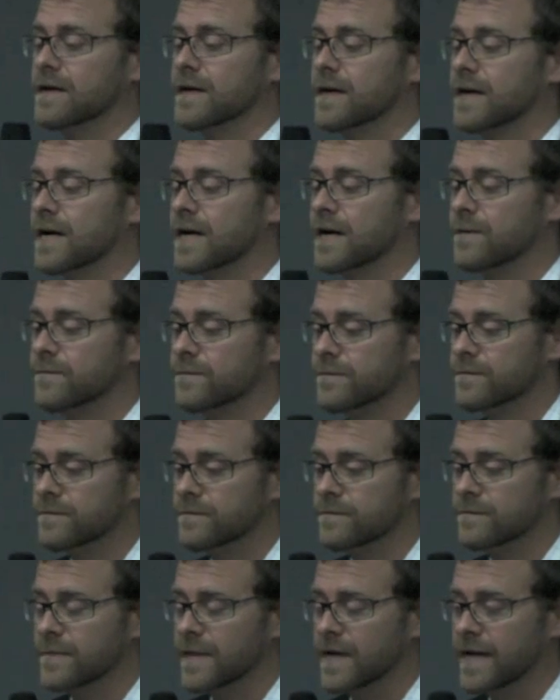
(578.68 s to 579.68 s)
Um,
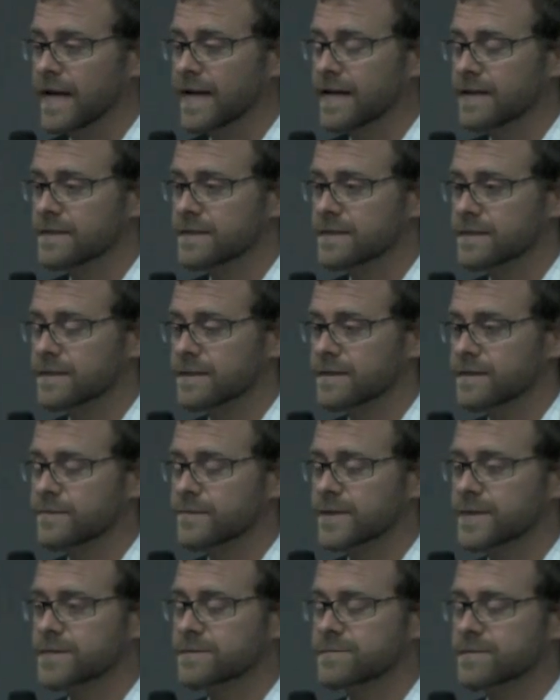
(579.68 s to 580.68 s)
and the
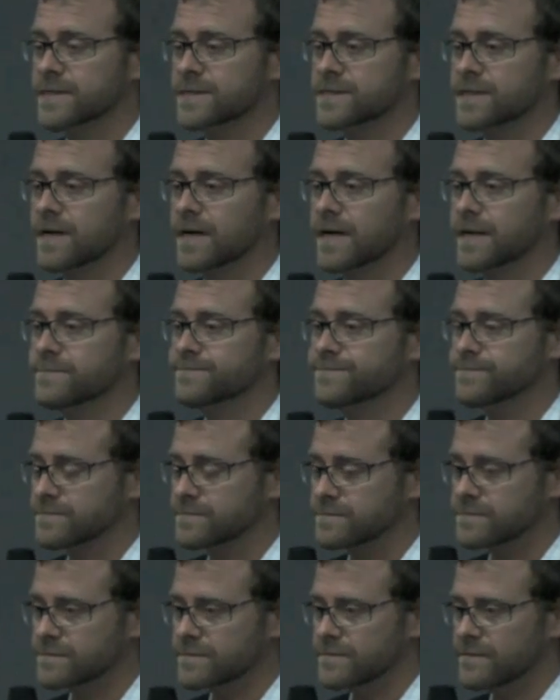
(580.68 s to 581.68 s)
minister at the time
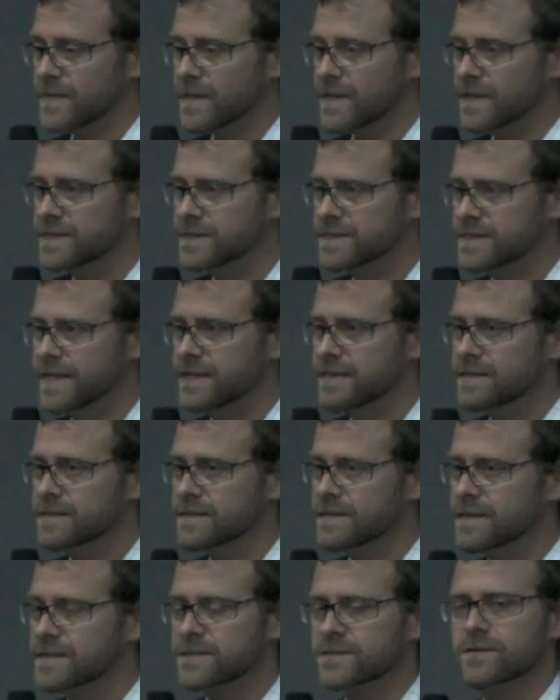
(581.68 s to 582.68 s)
said,
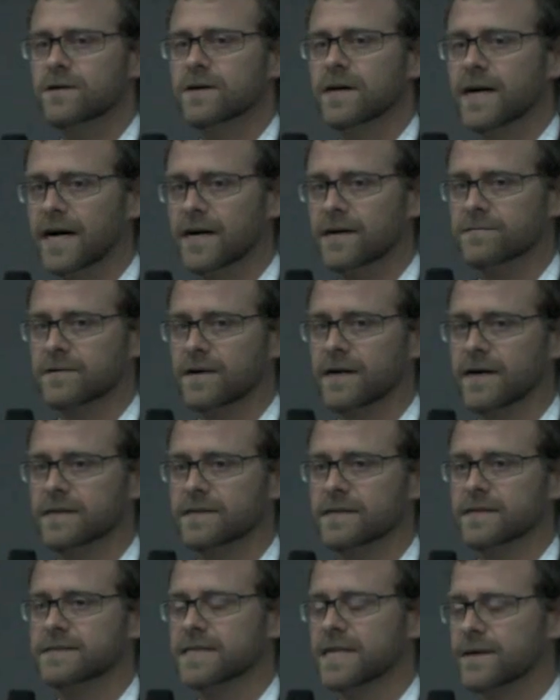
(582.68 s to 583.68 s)
it's not our right,
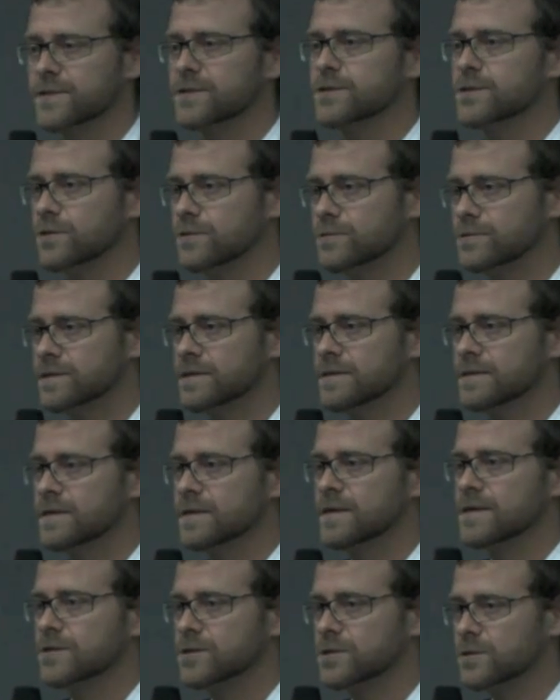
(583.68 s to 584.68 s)
it's up to children.
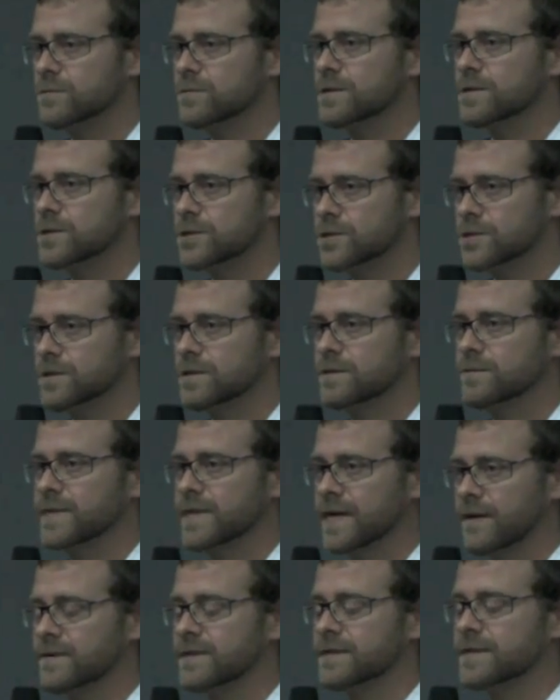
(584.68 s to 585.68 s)
Children should
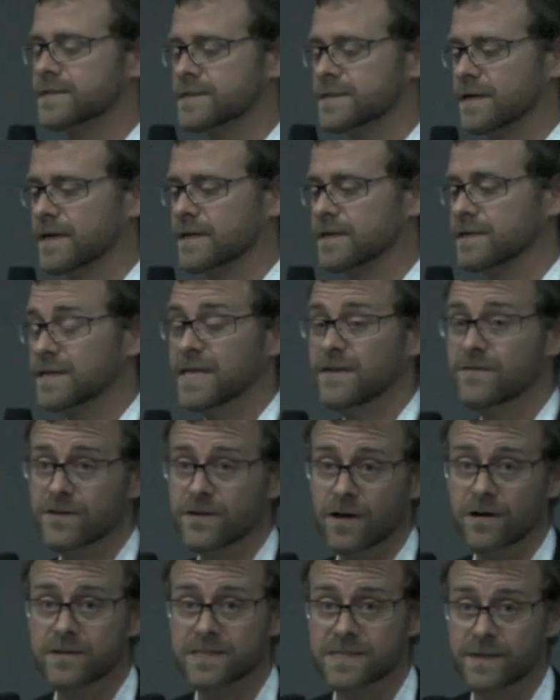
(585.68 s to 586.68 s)
be able to decide, even
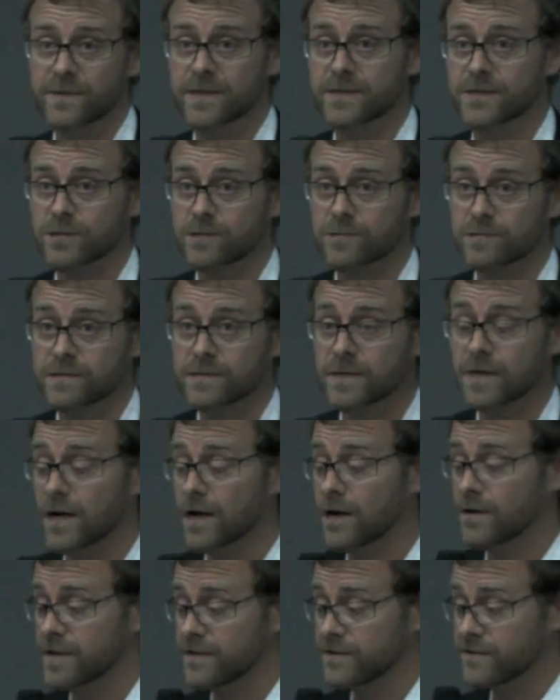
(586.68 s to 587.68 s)
though some of the children
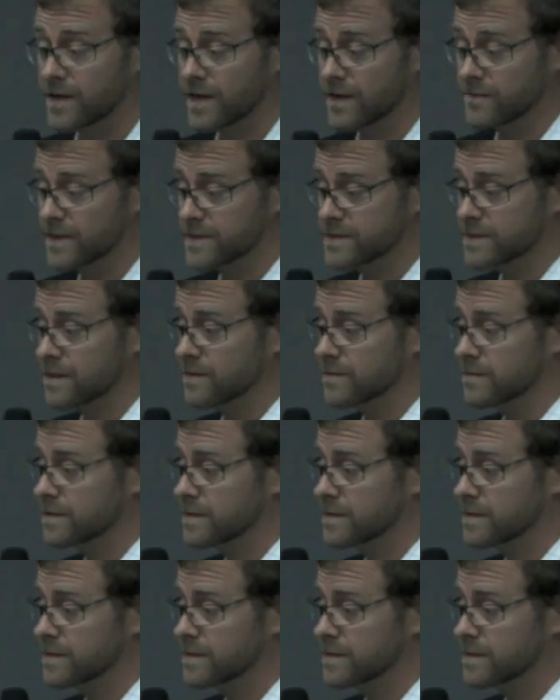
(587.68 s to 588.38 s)
are only five years old.